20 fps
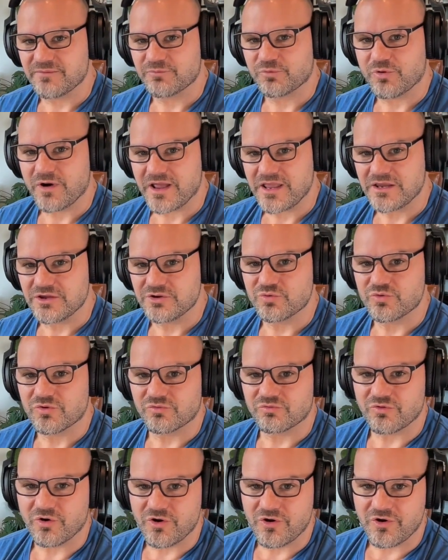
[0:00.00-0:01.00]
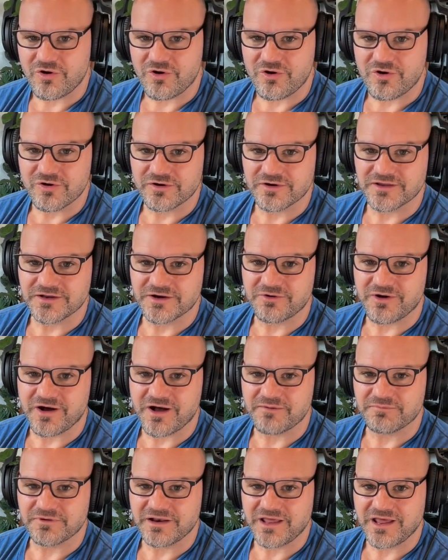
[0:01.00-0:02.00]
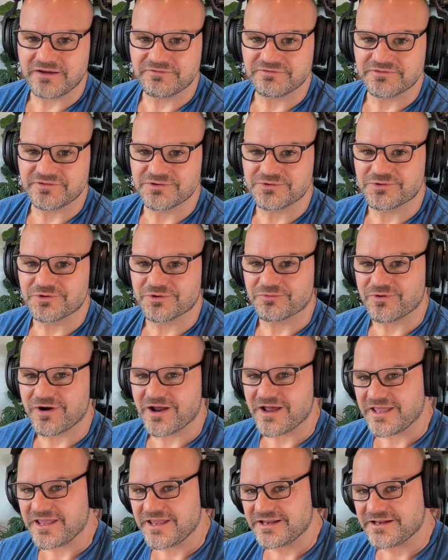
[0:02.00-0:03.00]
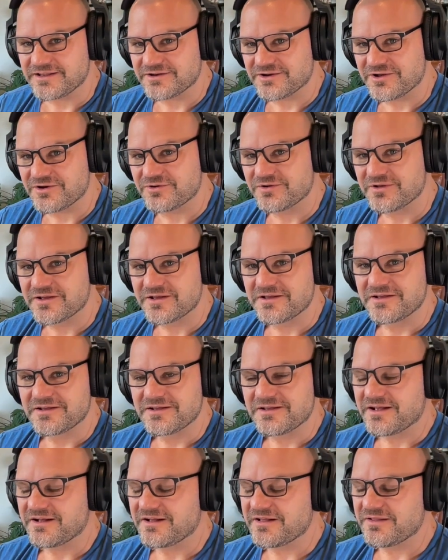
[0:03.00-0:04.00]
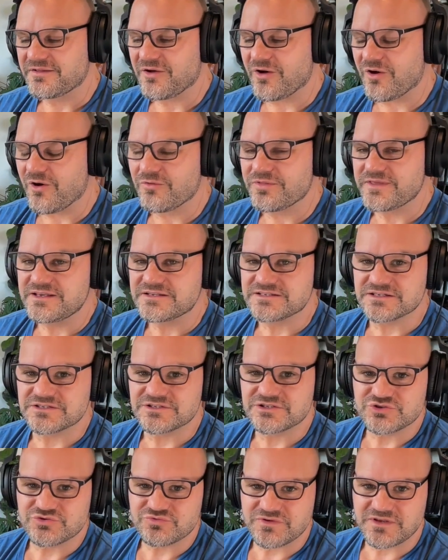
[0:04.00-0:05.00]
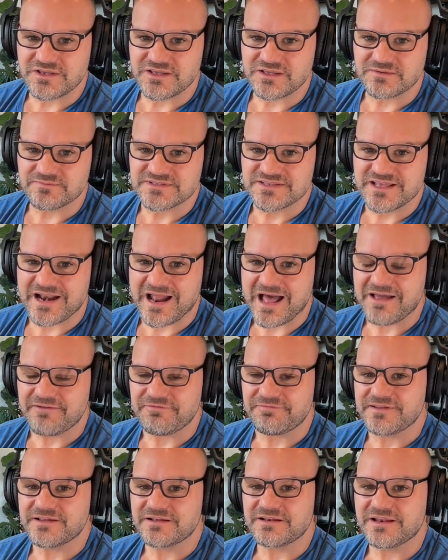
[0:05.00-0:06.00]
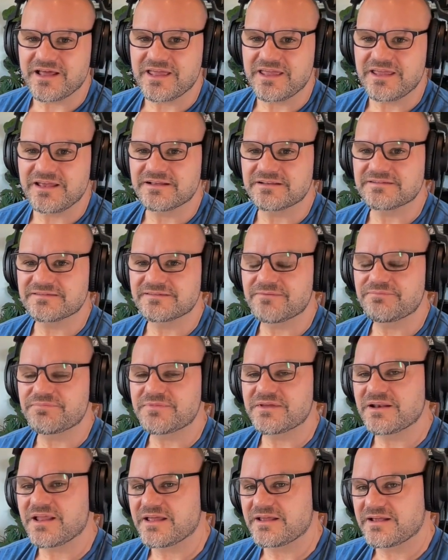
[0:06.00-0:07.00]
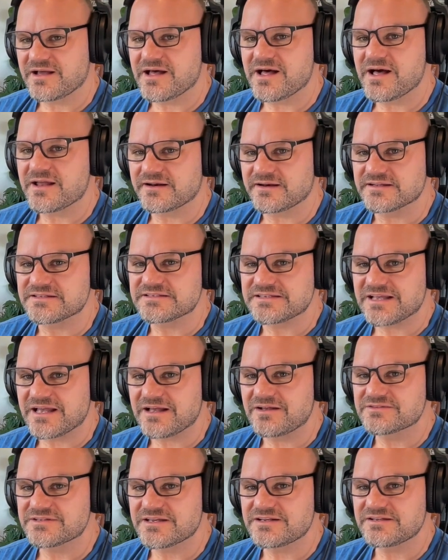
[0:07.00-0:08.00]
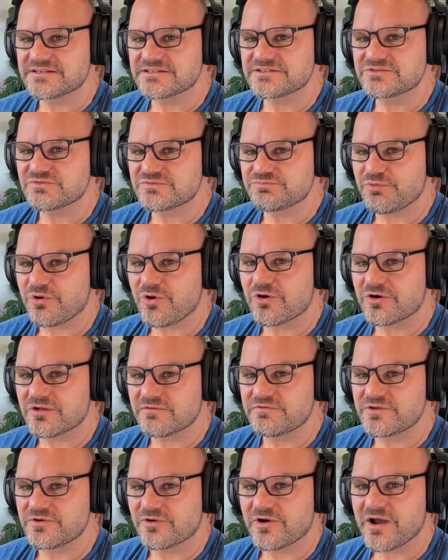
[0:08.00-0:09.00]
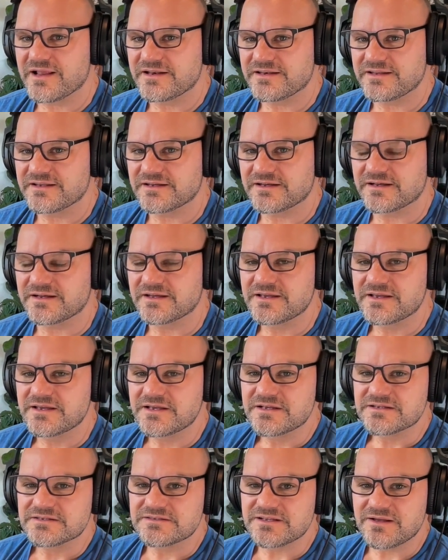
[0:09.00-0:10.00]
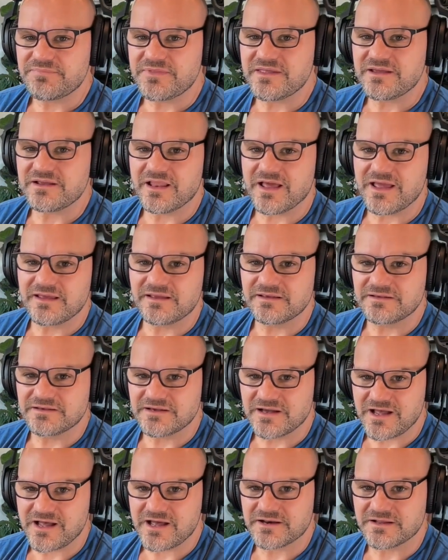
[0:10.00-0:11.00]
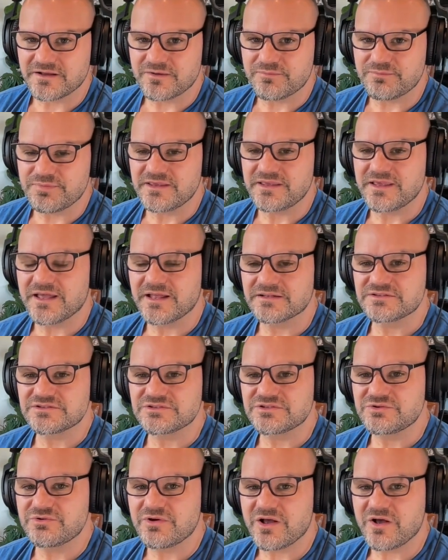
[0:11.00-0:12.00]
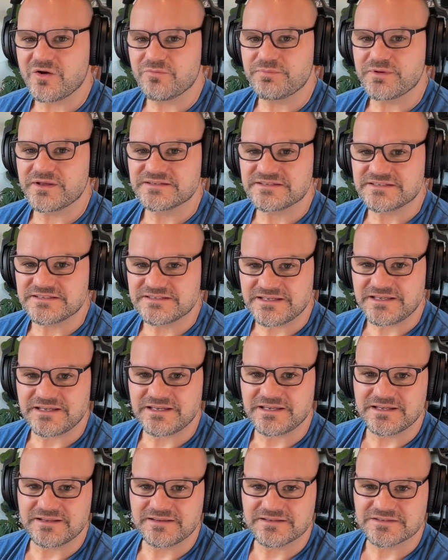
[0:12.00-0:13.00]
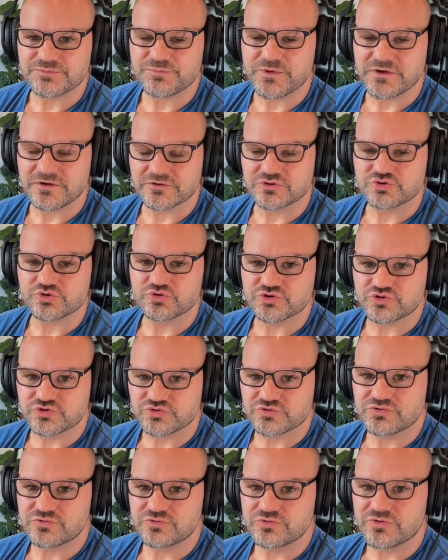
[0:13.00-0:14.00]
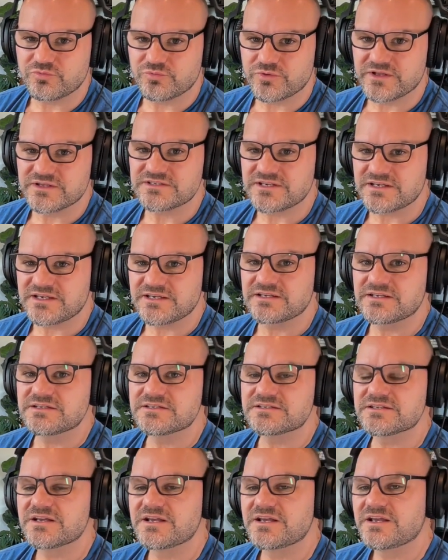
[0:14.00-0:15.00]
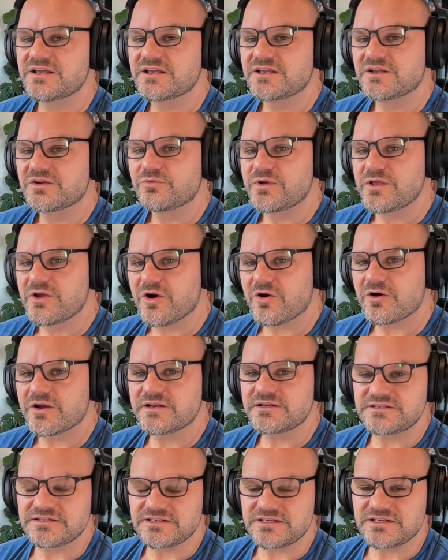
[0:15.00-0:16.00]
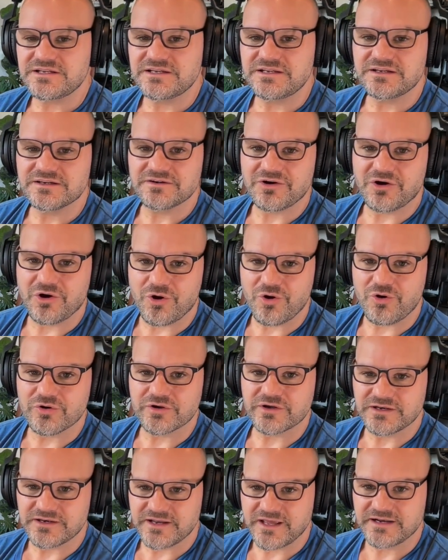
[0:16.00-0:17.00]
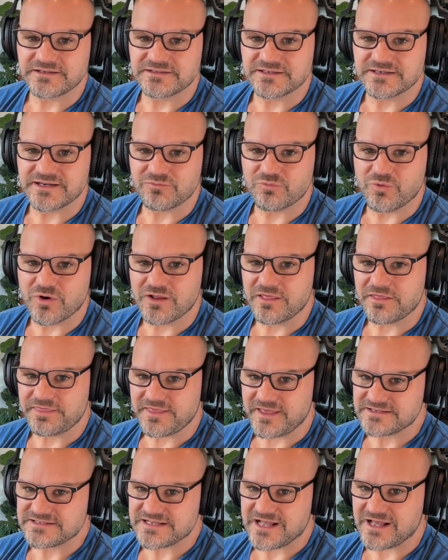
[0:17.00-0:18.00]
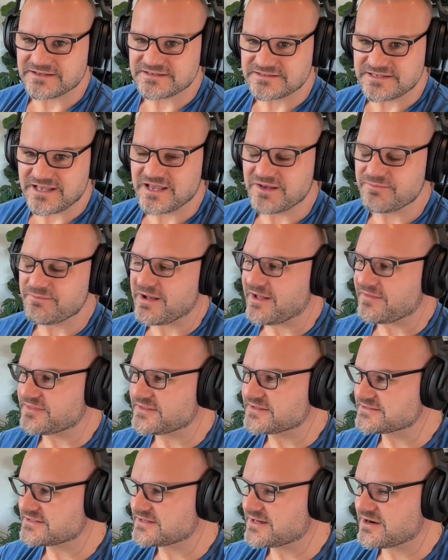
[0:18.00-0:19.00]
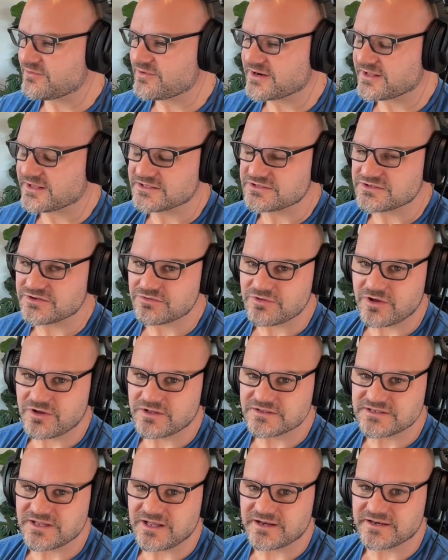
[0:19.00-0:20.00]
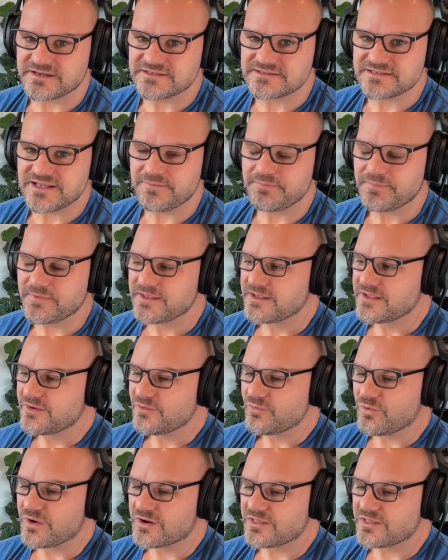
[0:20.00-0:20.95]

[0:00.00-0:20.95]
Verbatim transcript: I'm right, you're wrong. You know, I'm left, you're right. You know, uh, all these extremes that I feel like something like Khan, and it sounds like this was part of your idea something like Kanna begins to help us see the spiritual truth, which is we are indeed all connected. And one of the things I'll say about this, and then I want to get your thoughts on it, is that mm-hmm.